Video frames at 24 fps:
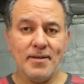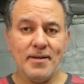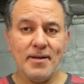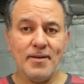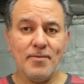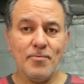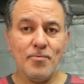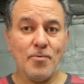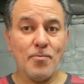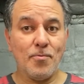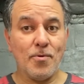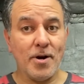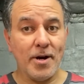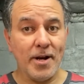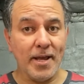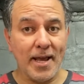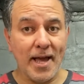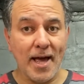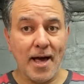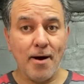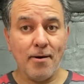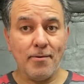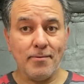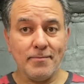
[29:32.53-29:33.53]
we're running
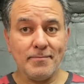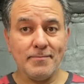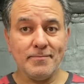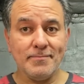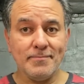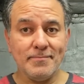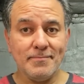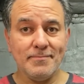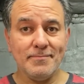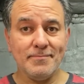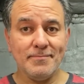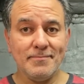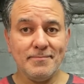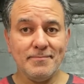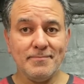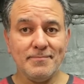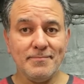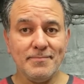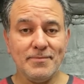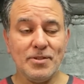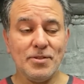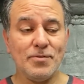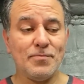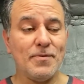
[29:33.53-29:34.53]
out.
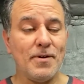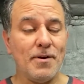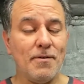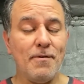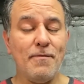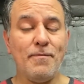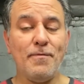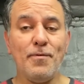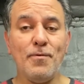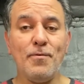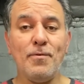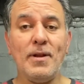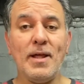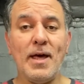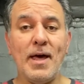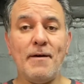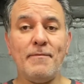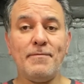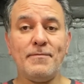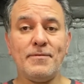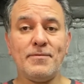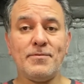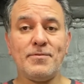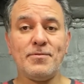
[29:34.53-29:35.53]
There's very few
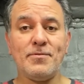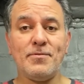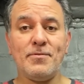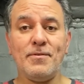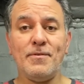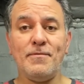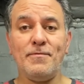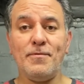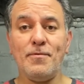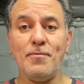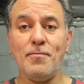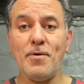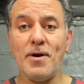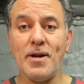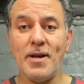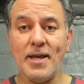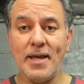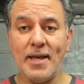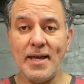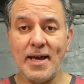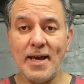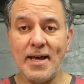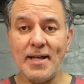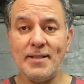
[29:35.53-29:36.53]
left. So if you want to
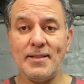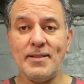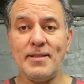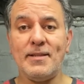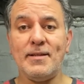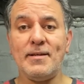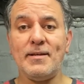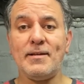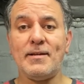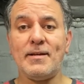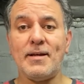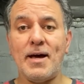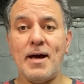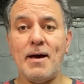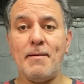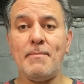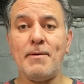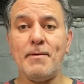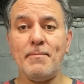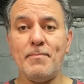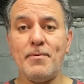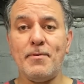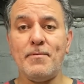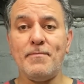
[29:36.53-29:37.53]
get the
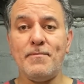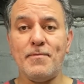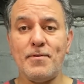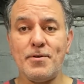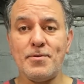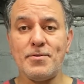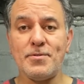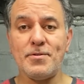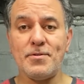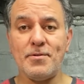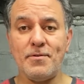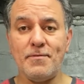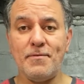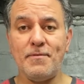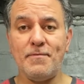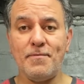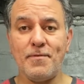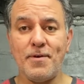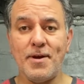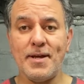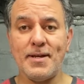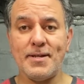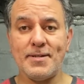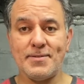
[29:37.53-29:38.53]
comic book version of the
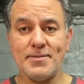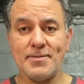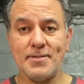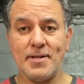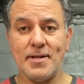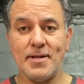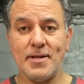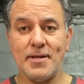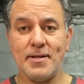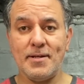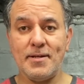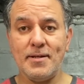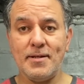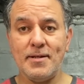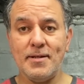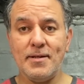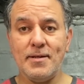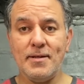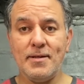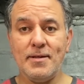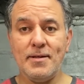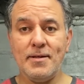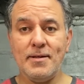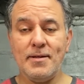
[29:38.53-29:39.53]
Frankenstein,
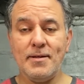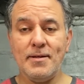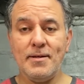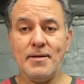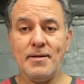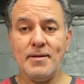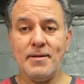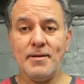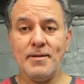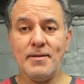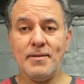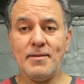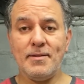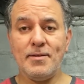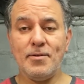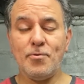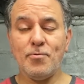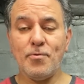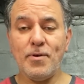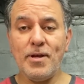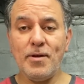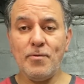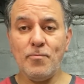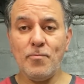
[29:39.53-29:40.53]
the
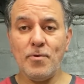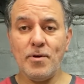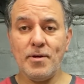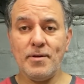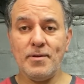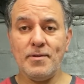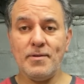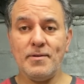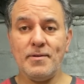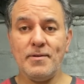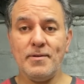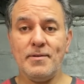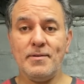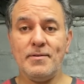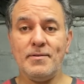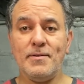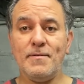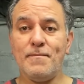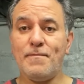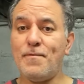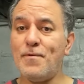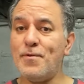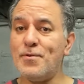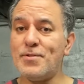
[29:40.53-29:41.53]
green one,
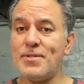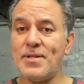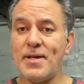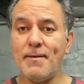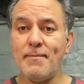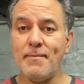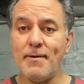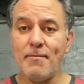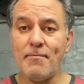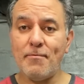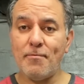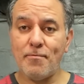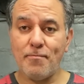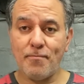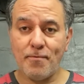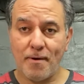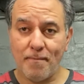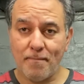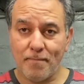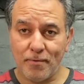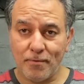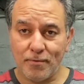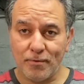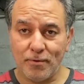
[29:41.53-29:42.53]
the first time ever
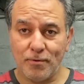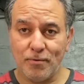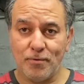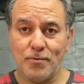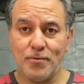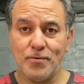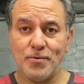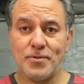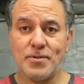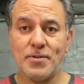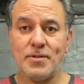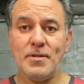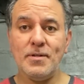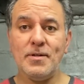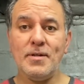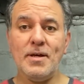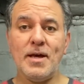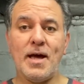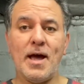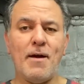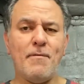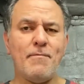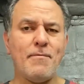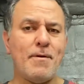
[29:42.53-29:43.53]
reproduced,
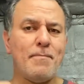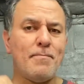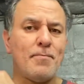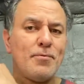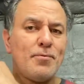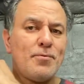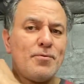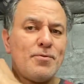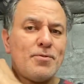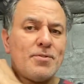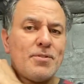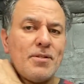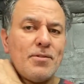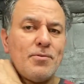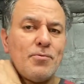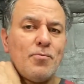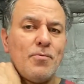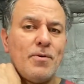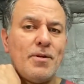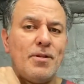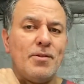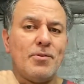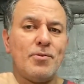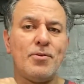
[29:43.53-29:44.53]
I reproduced it
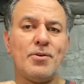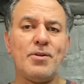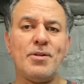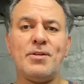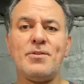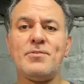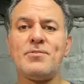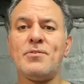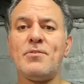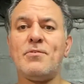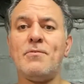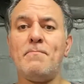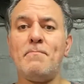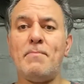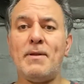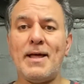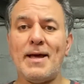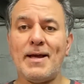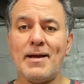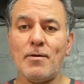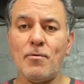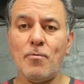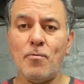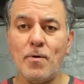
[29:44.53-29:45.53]
20-30 years ago in
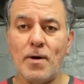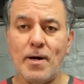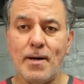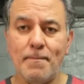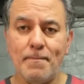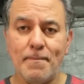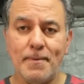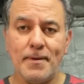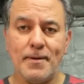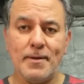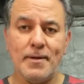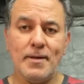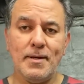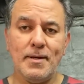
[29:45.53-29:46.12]
black and white, but